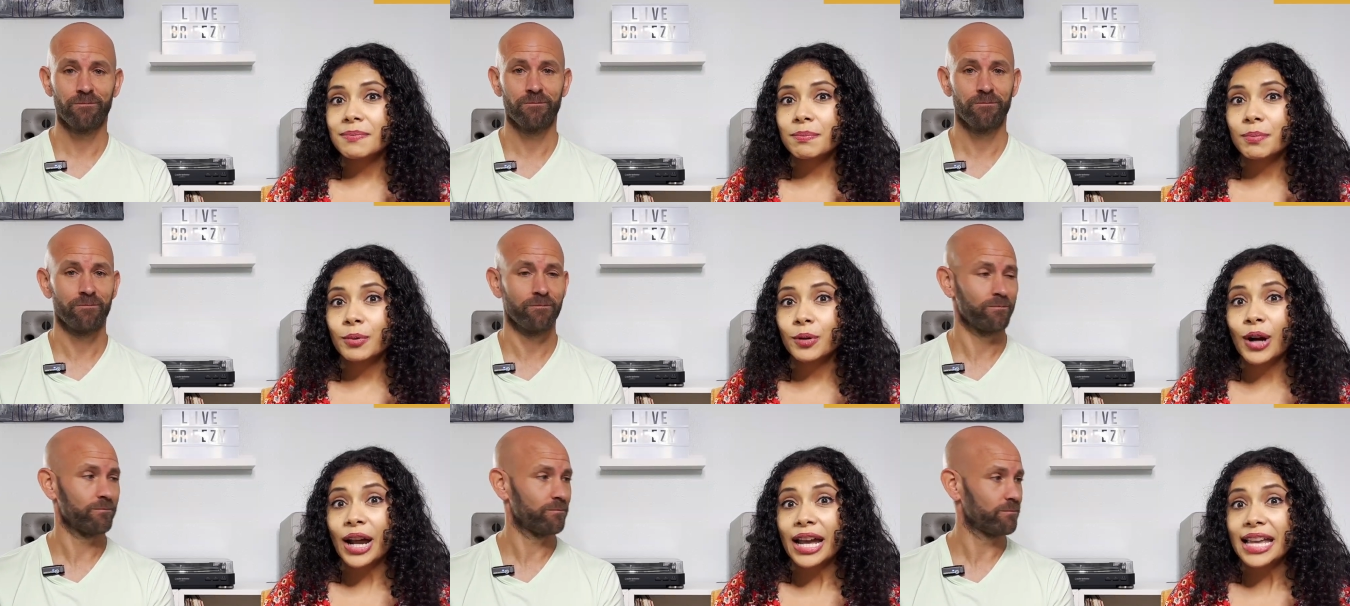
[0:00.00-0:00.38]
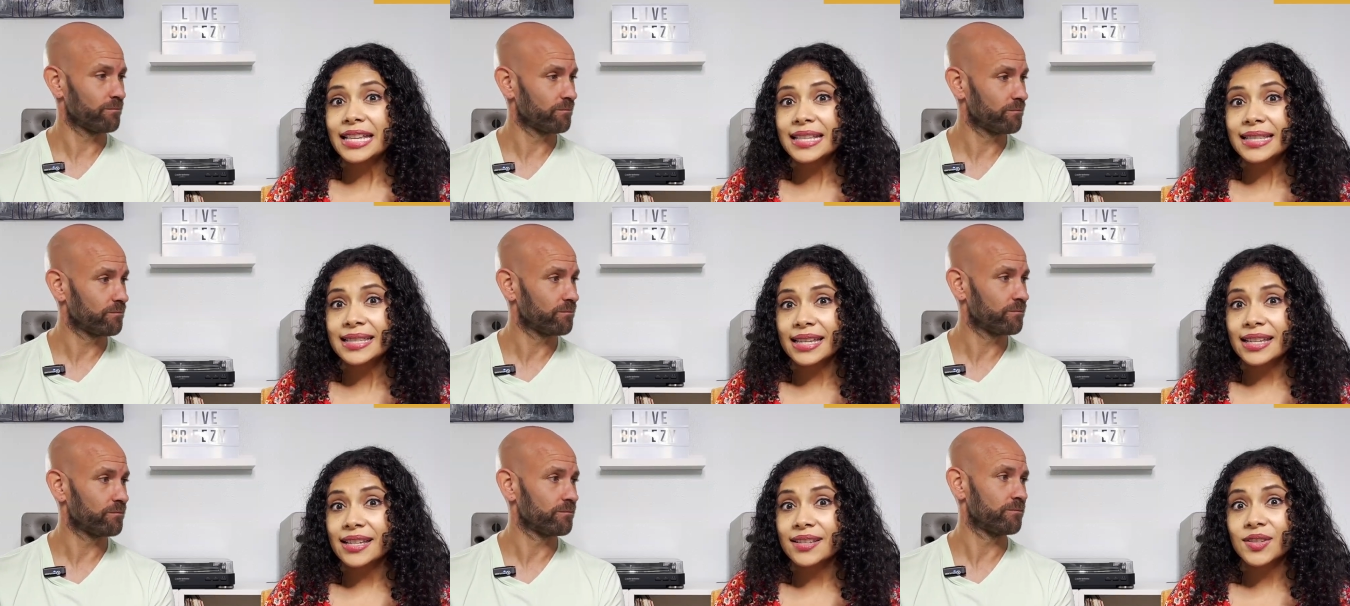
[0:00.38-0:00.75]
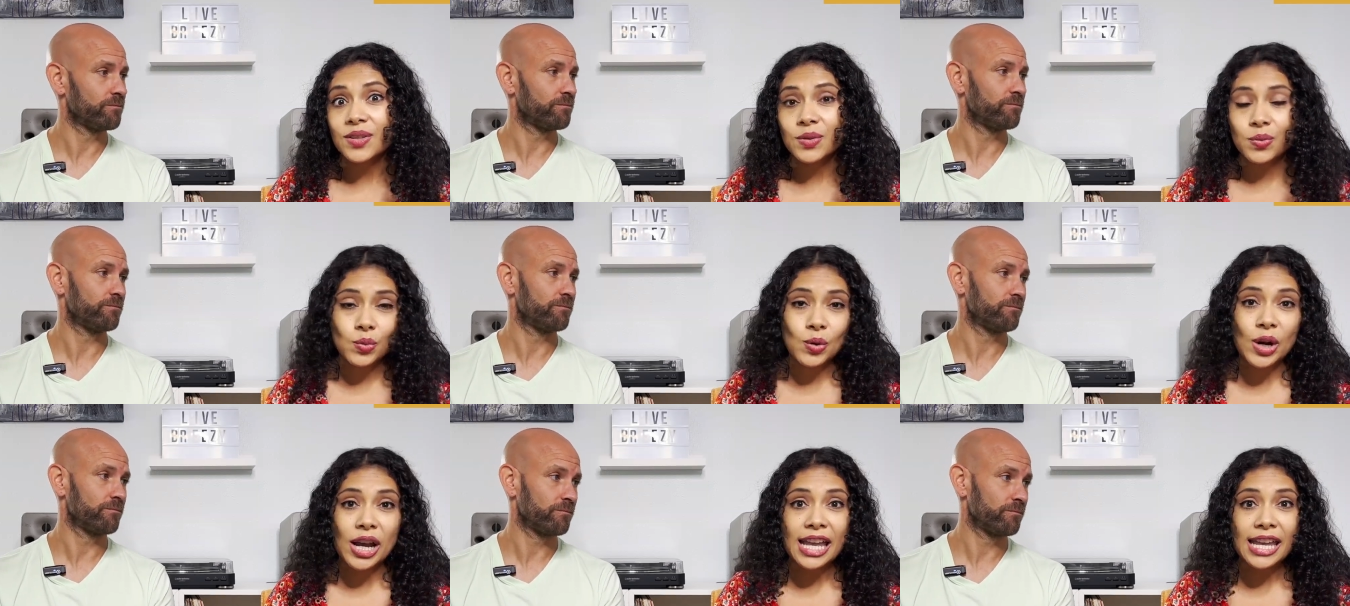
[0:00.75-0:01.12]
Speaker 1: price
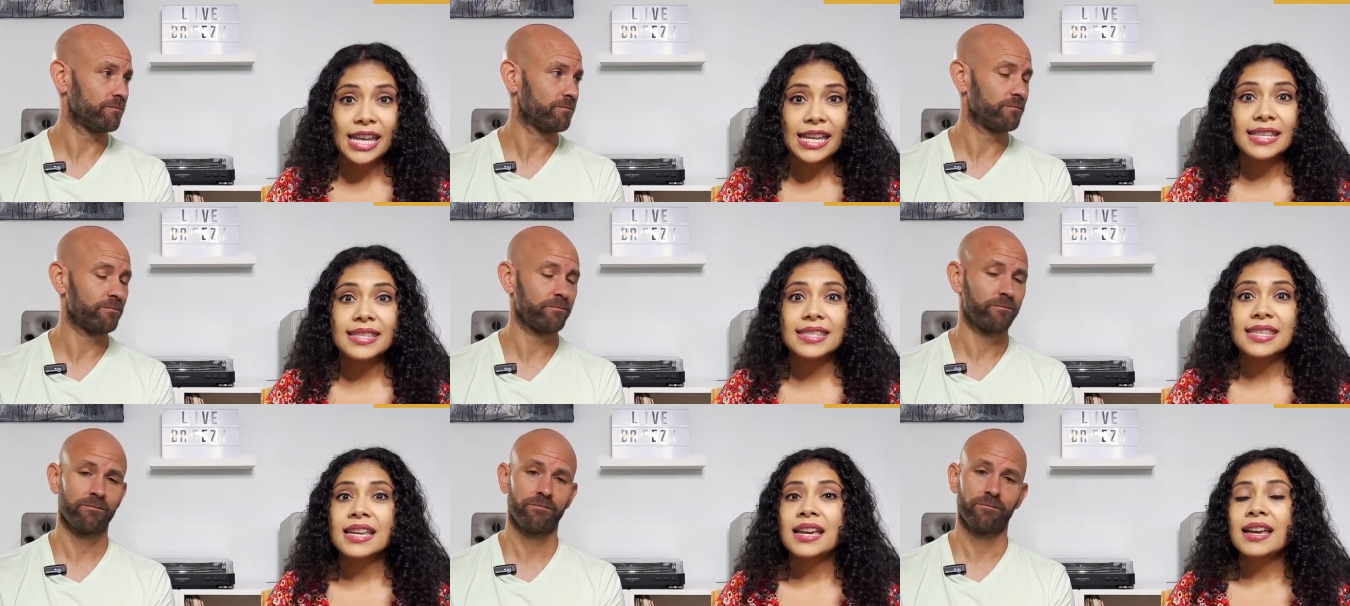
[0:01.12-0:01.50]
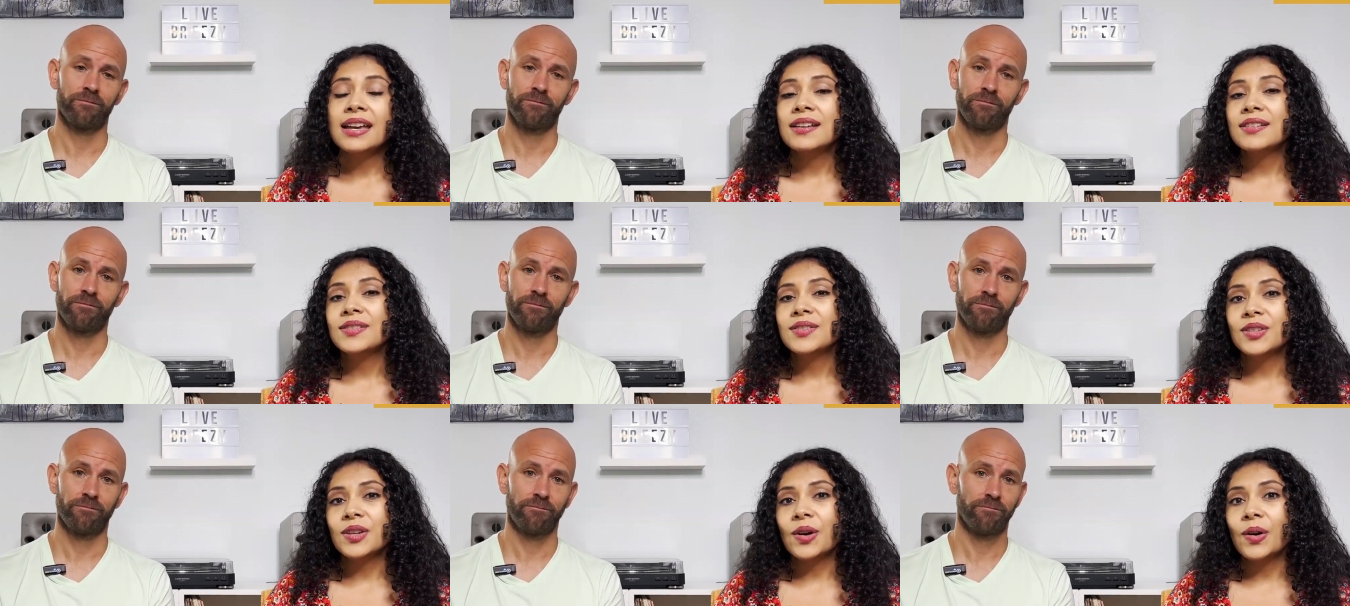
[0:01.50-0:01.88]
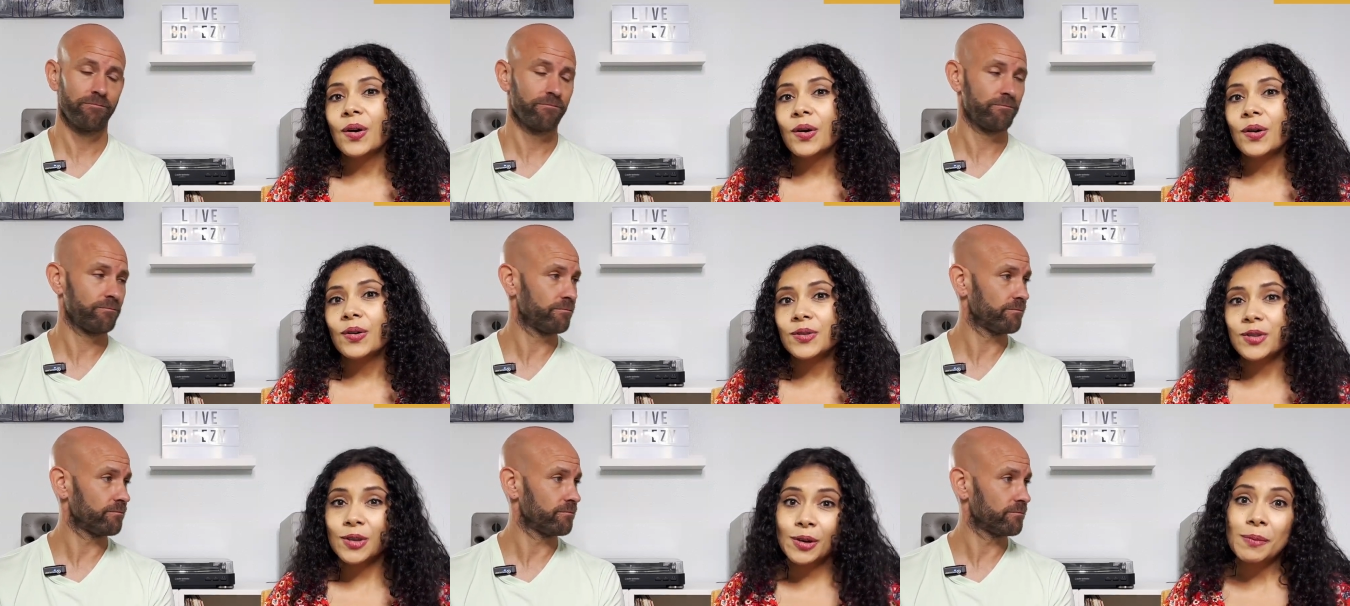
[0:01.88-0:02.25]
is right.
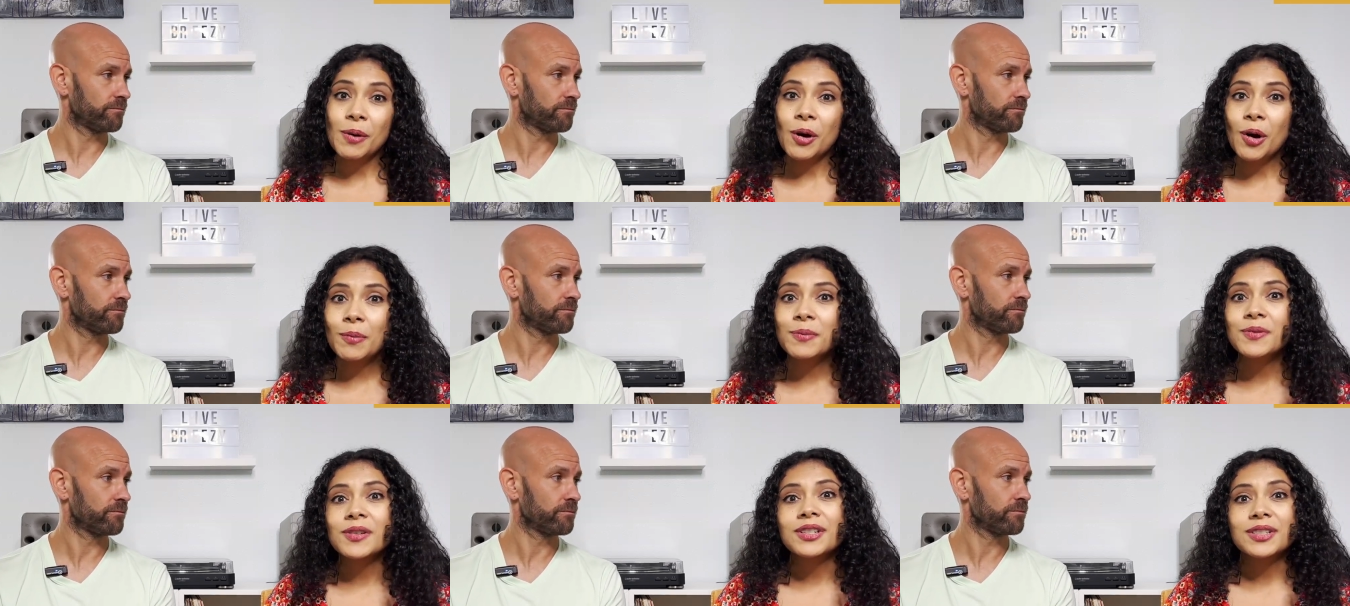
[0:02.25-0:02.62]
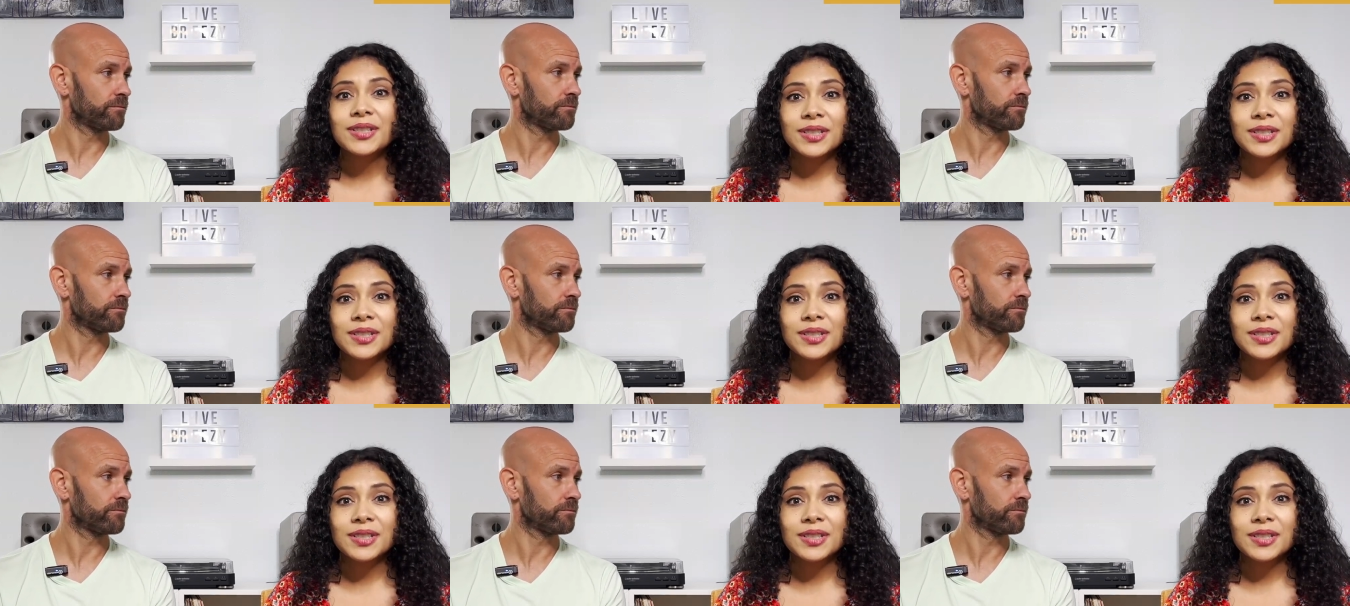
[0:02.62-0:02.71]
So some homes are